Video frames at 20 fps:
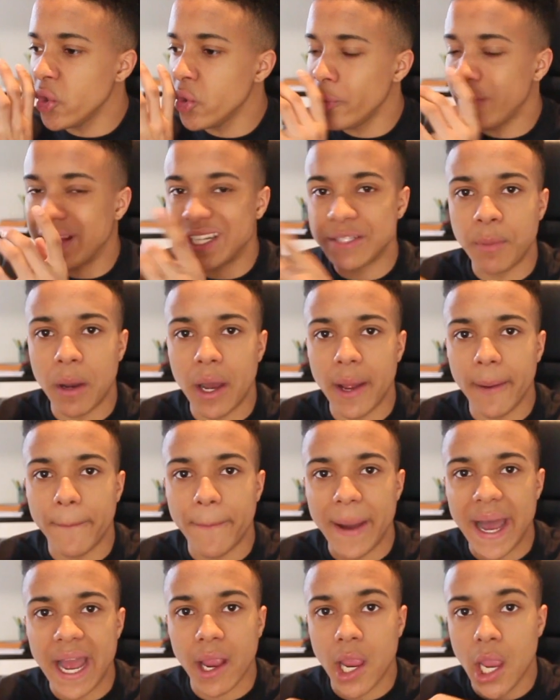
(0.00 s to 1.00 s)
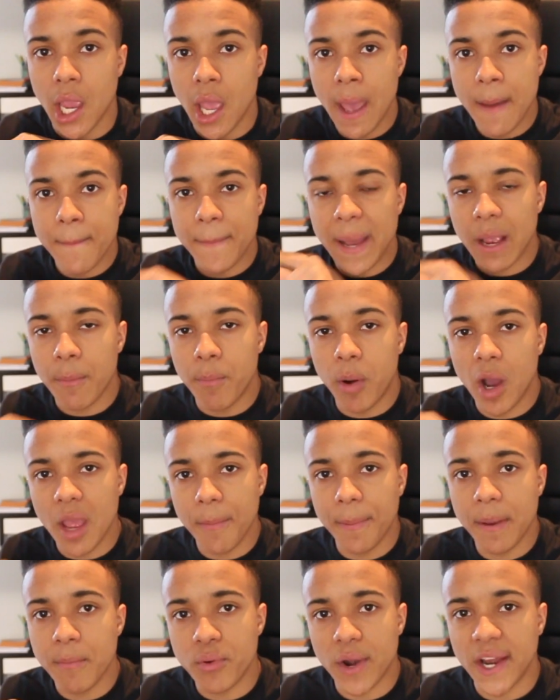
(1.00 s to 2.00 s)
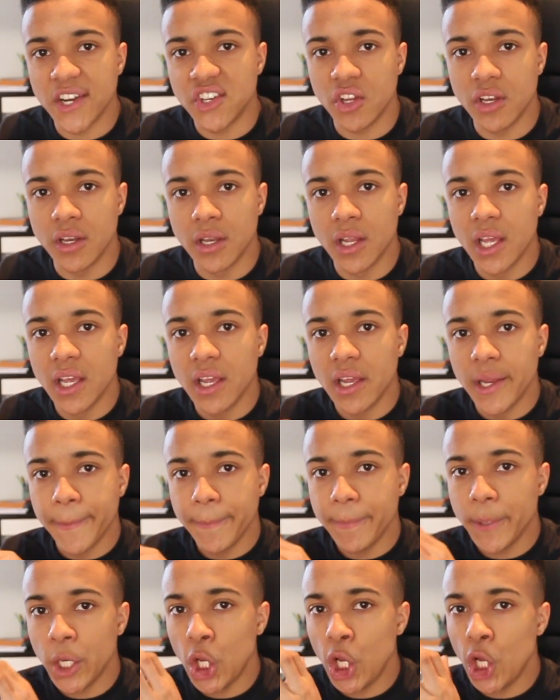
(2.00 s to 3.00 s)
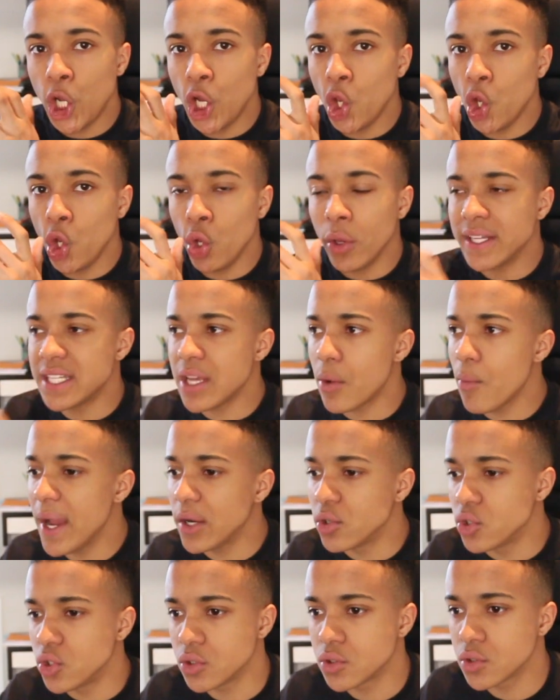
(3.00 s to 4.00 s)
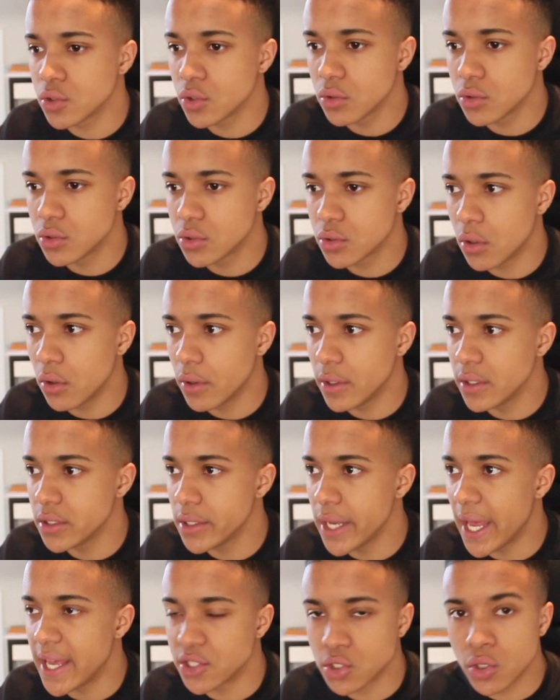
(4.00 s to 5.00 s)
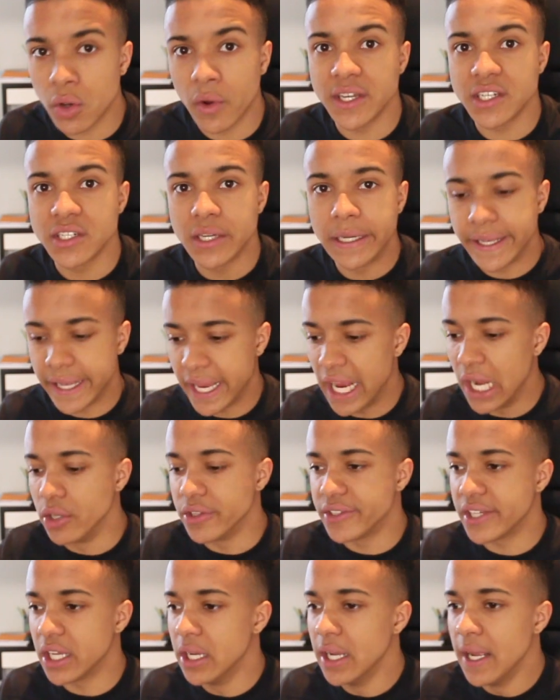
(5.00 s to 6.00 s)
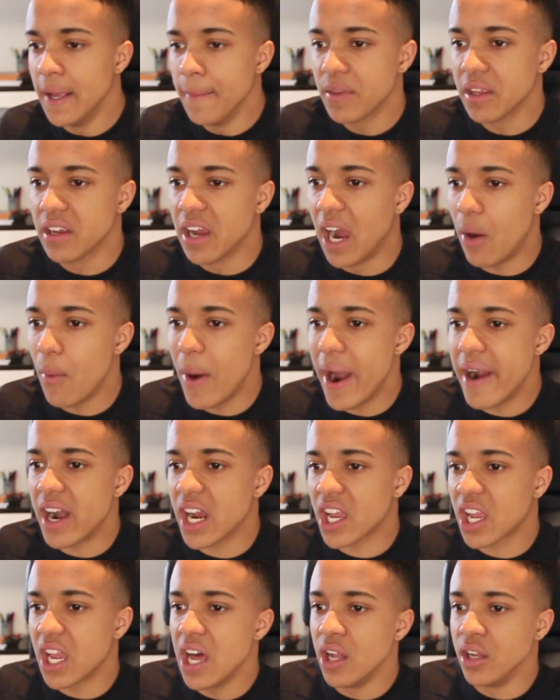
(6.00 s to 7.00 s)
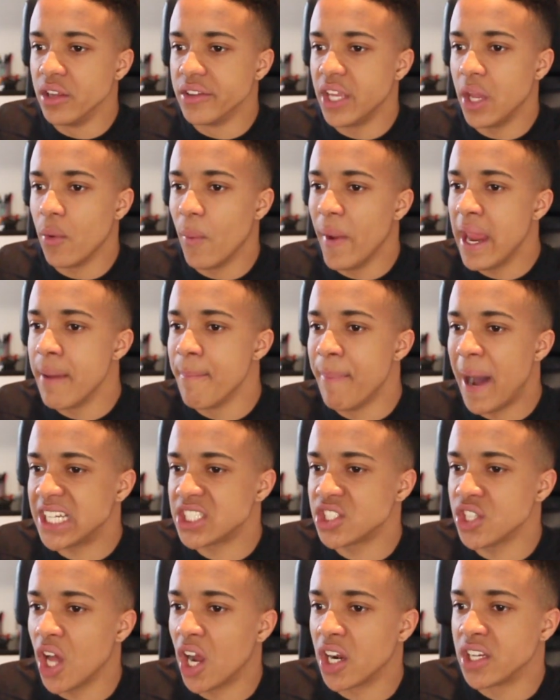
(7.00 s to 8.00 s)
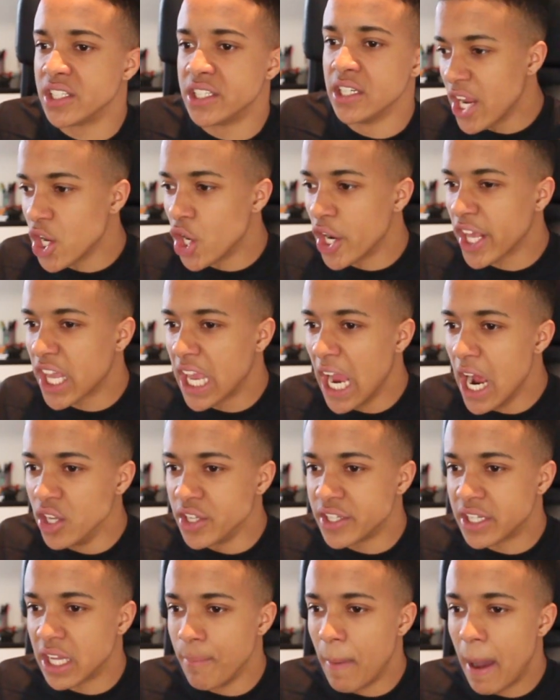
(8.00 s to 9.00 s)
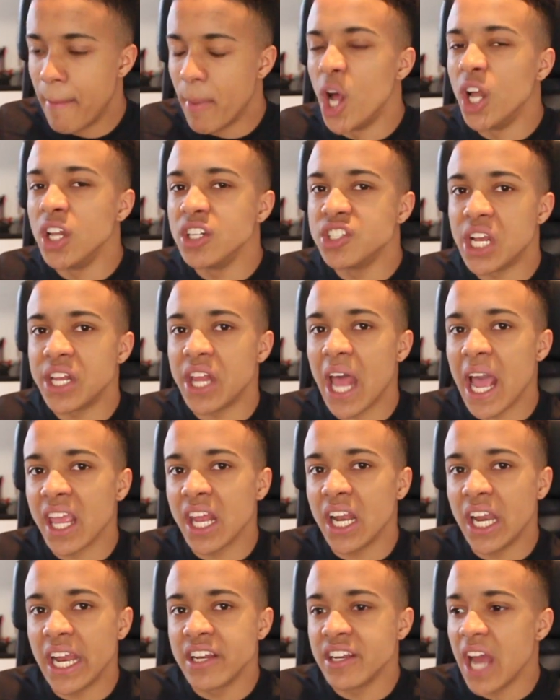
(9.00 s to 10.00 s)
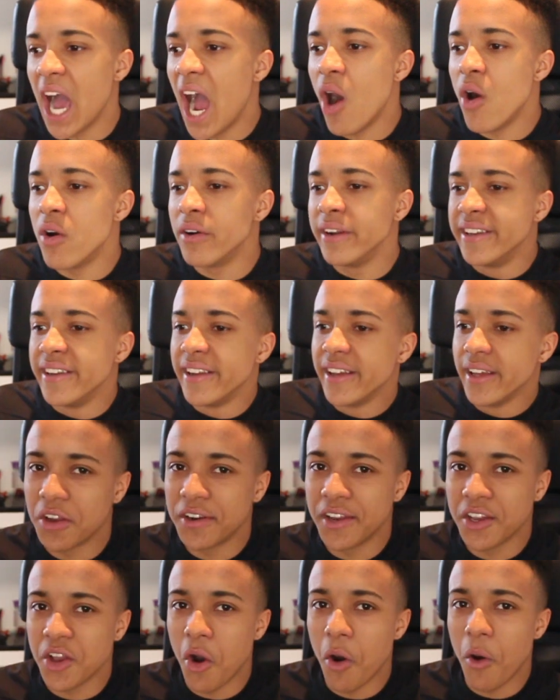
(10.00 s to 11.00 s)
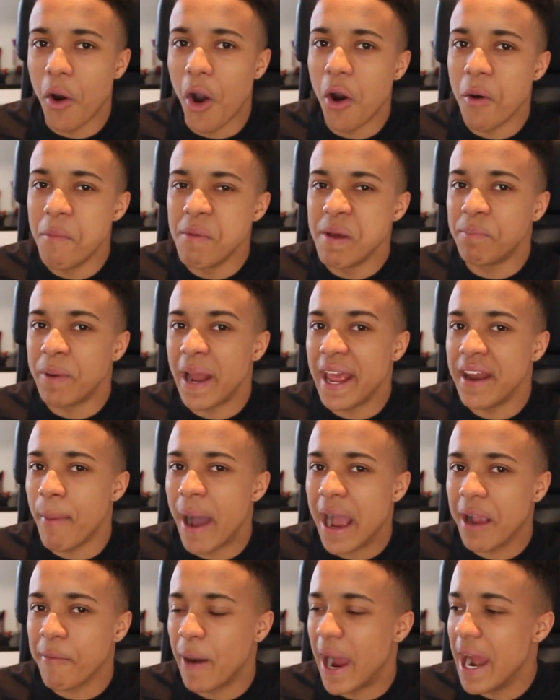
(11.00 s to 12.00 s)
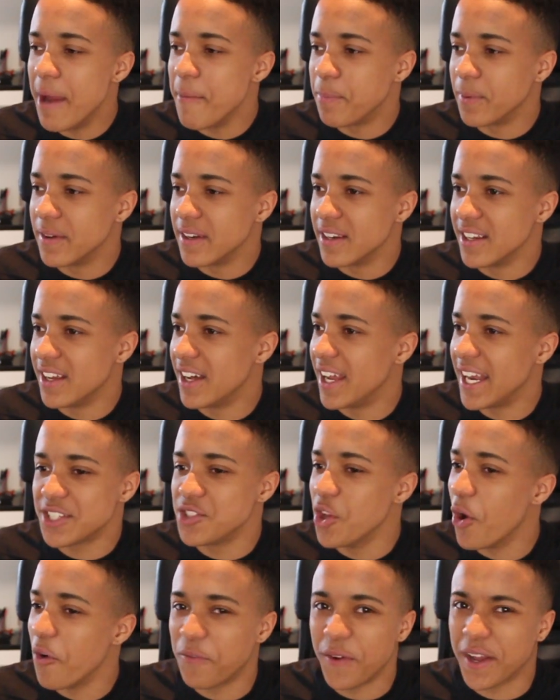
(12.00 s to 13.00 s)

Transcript: That's my bag bagpipe impression. Is that Welsh or sc Scottish? Yeah, Scottish. Kilt. I wear a kilt, you wee bastard. I got a kilt and my balls are dangling down. I'm gonna go home and play the bagpipe. Oh, that's not